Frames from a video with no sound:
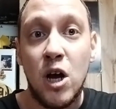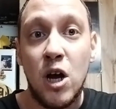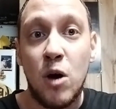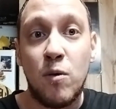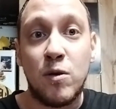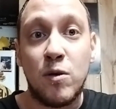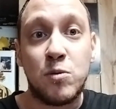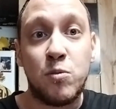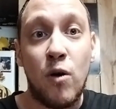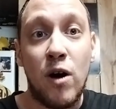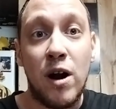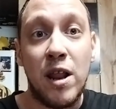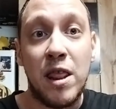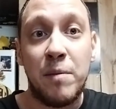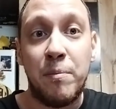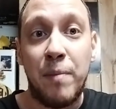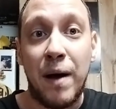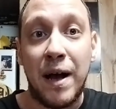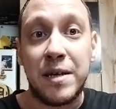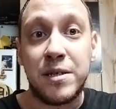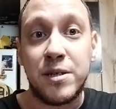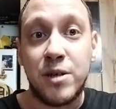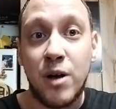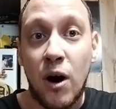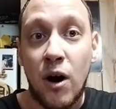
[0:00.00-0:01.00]
who was one of the
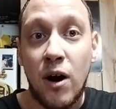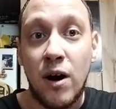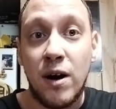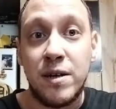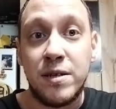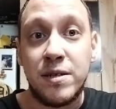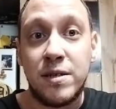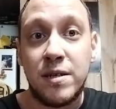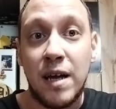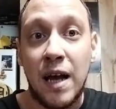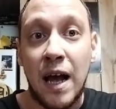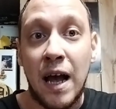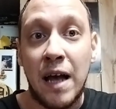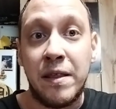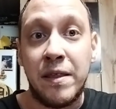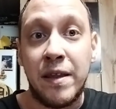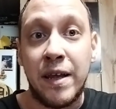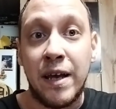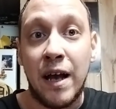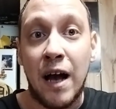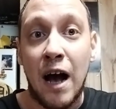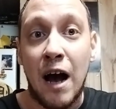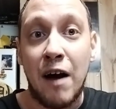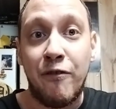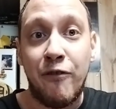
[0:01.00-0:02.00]
best guards in
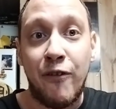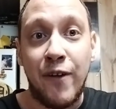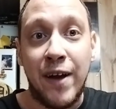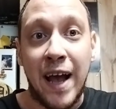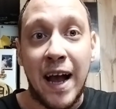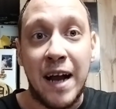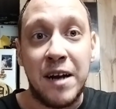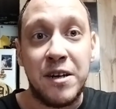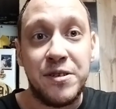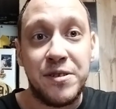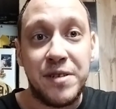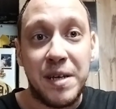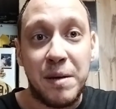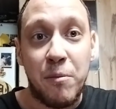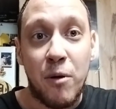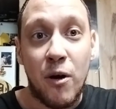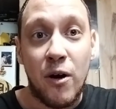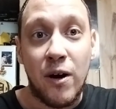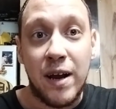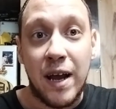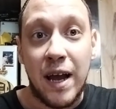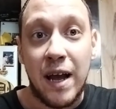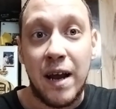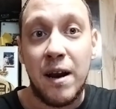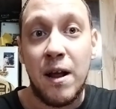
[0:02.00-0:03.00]
the free agency
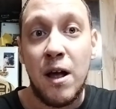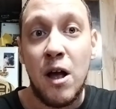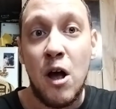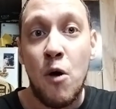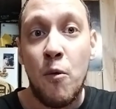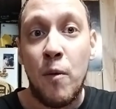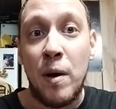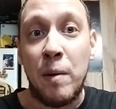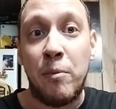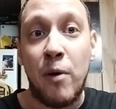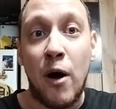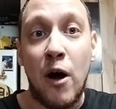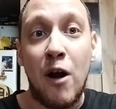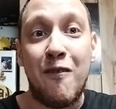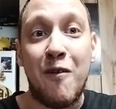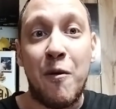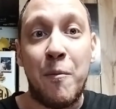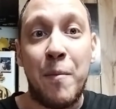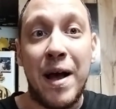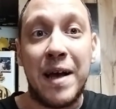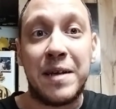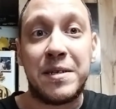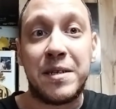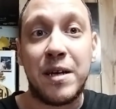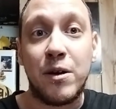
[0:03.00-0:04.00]
market. We brought over
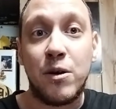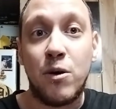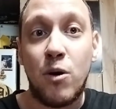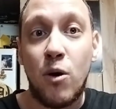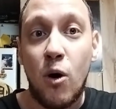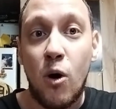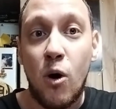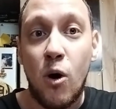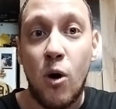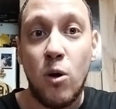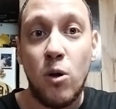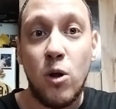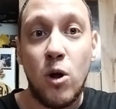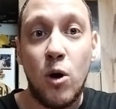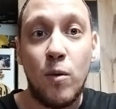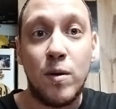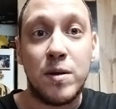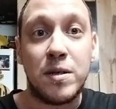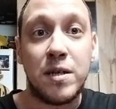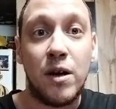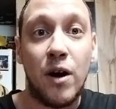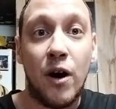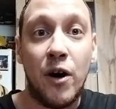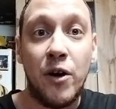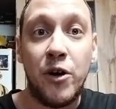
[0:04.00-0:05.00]
Mason Cole, who
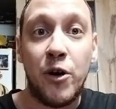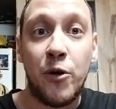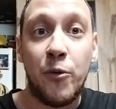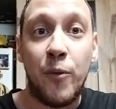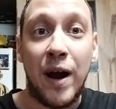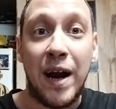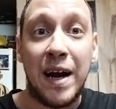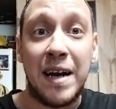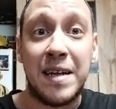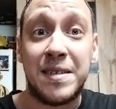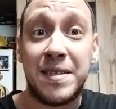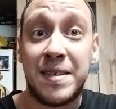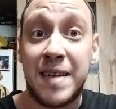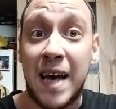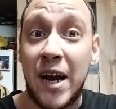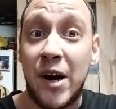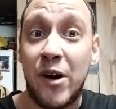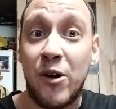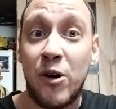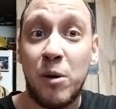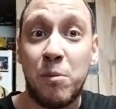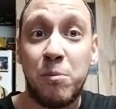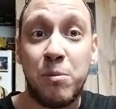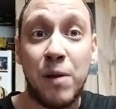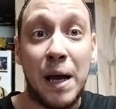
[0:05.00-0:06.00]
is an underrated
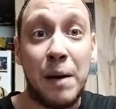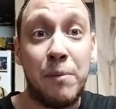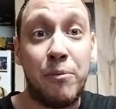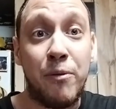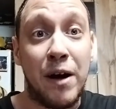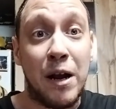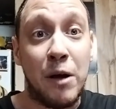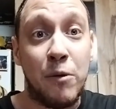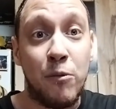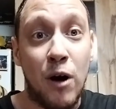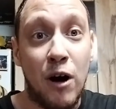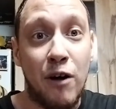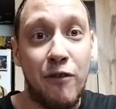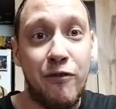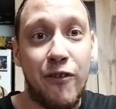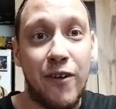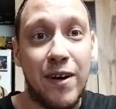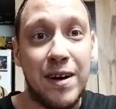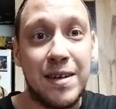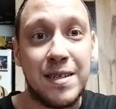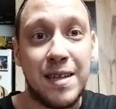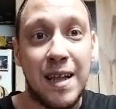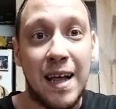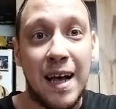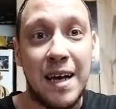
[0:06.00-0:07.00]
center who played pretty well for
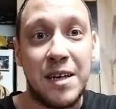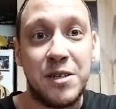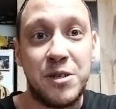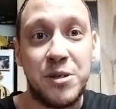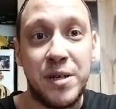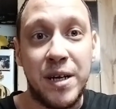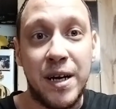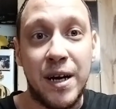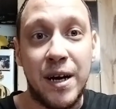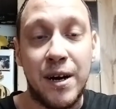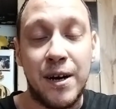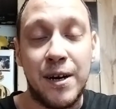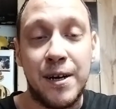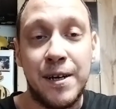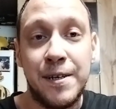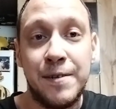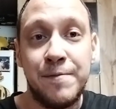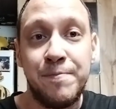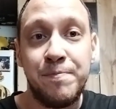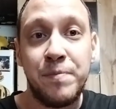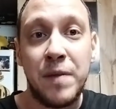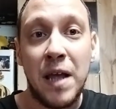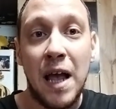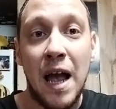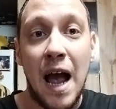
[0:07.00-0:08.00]
us last year.
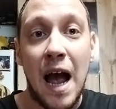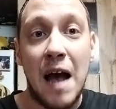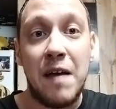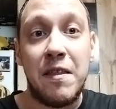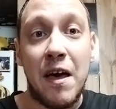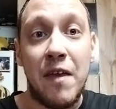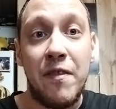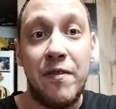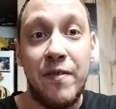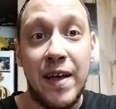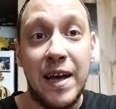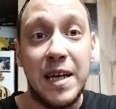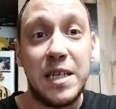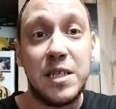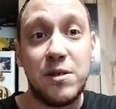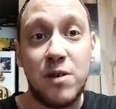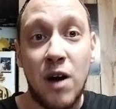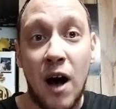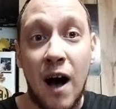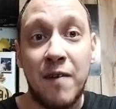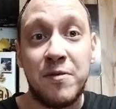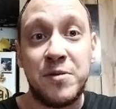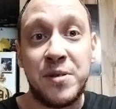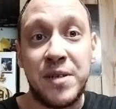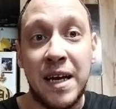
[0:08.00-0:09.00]
And then this
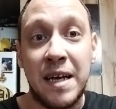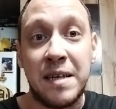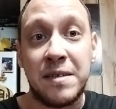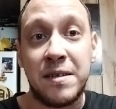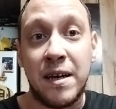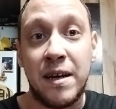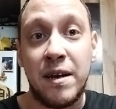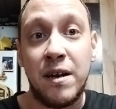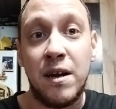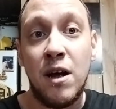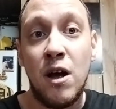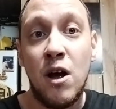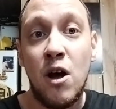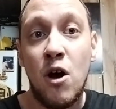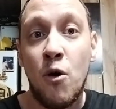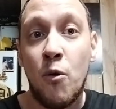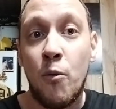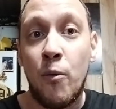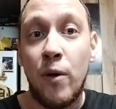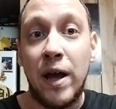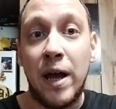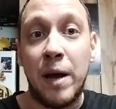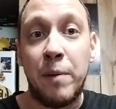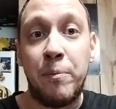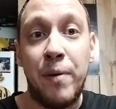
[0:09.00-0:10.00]
offseason,
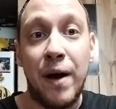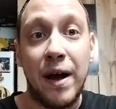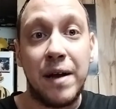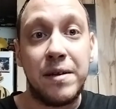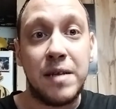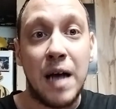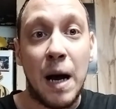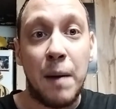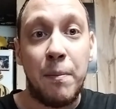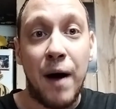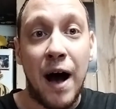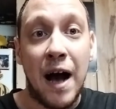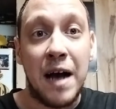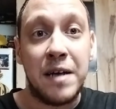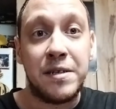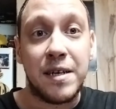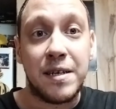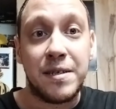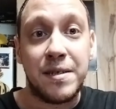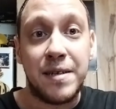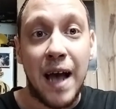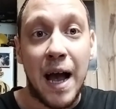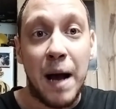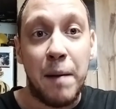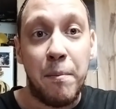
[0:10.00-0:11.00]
we picked up Isaac
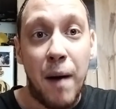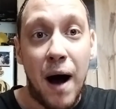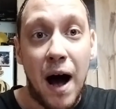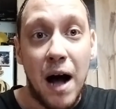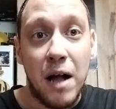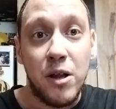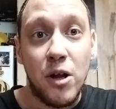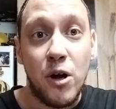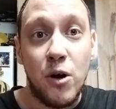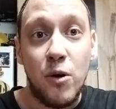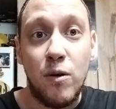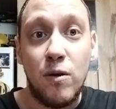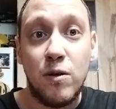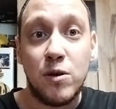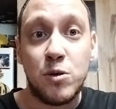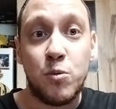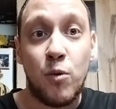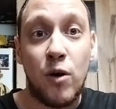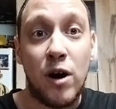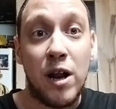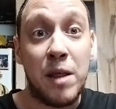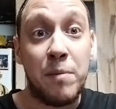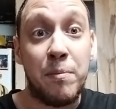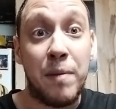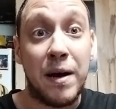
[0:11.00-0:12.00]
Seumalo, who's
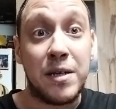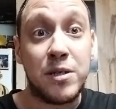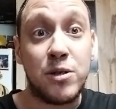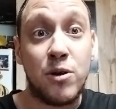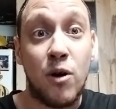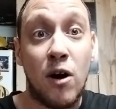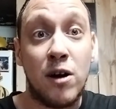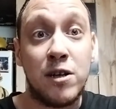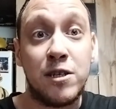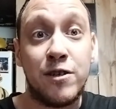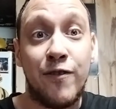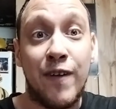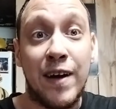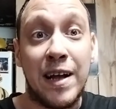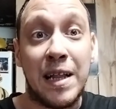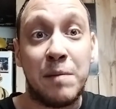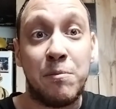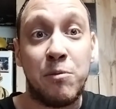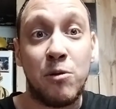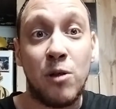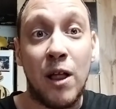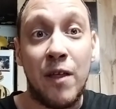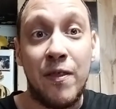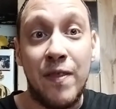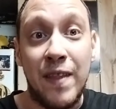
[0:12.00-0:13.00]
one of the best guards
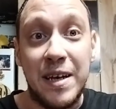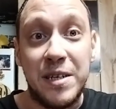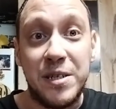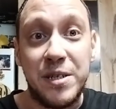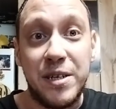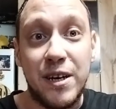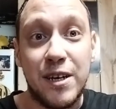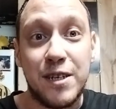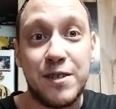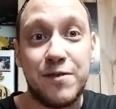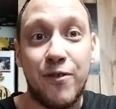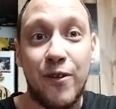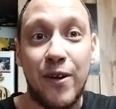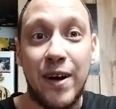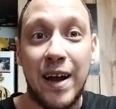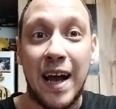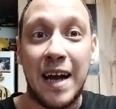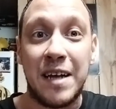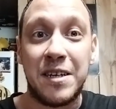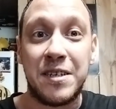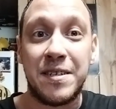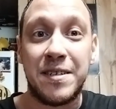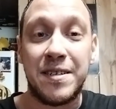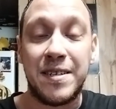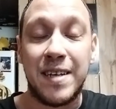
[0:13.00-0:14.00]
available in this year's free
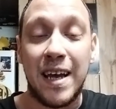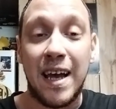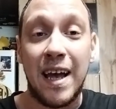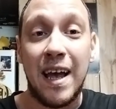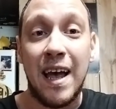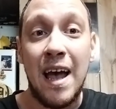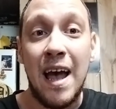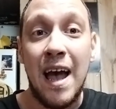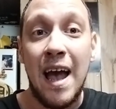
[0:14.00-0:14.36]
agency,